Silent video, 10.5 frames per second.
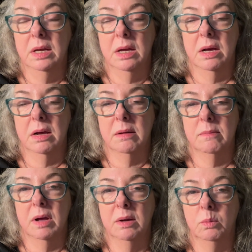
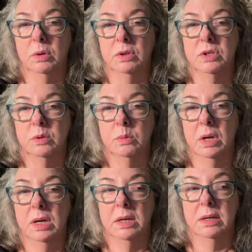Um, I will do
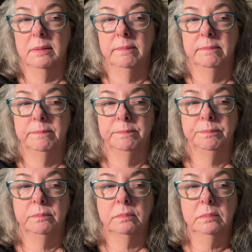a,
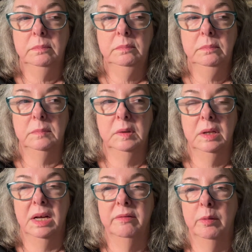
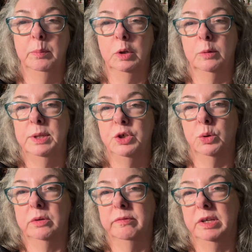kind of a blurby
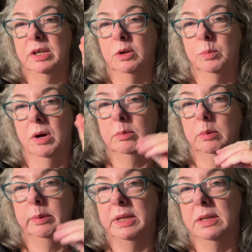short video
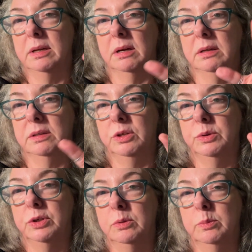probably on
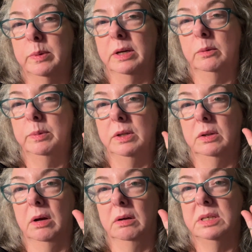YouTube, but it'll be a
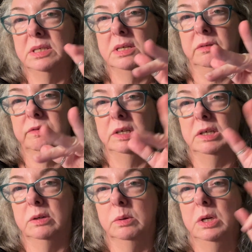long detailed
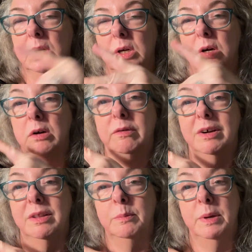video over
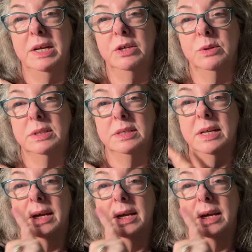on the patrons'